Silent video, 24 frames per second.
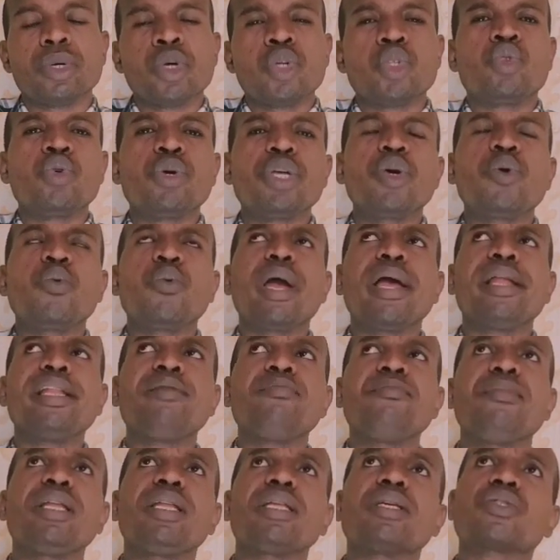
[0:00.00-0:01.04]
Doing well
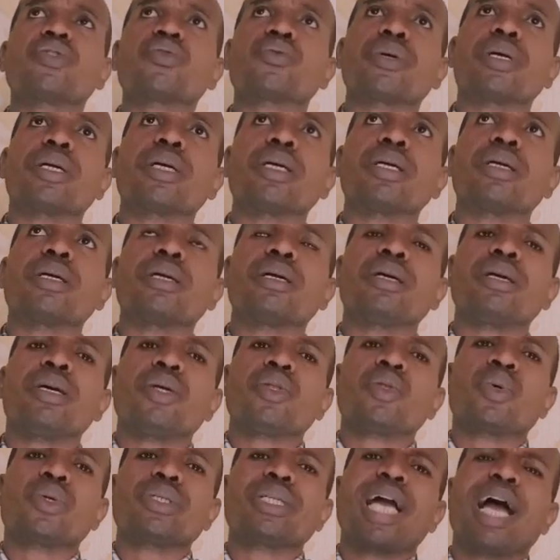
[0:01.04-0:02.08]
in ministry,
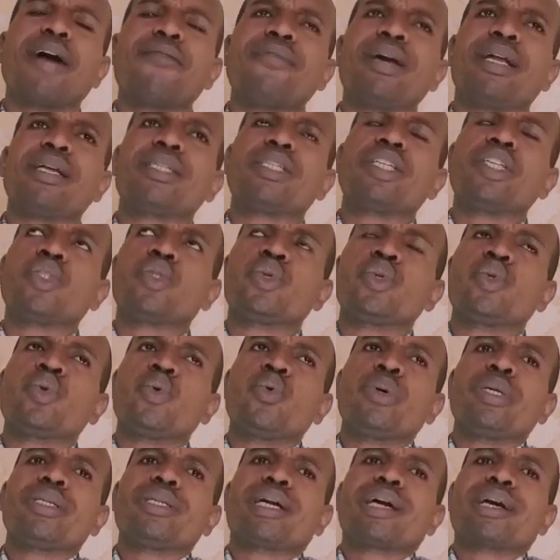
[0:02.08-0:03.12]
does it have anything to do
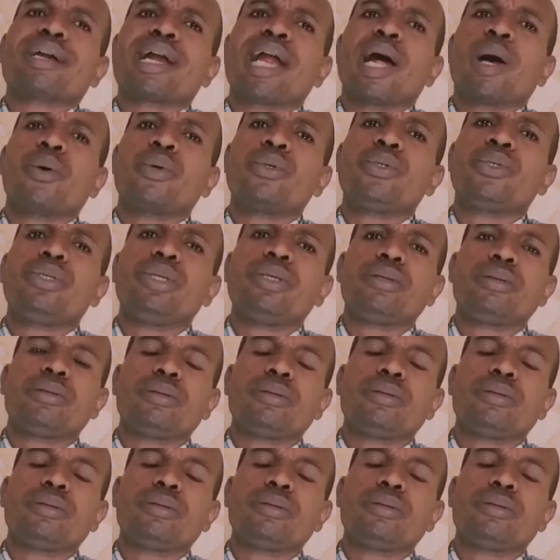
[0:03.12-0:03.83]
with crowd?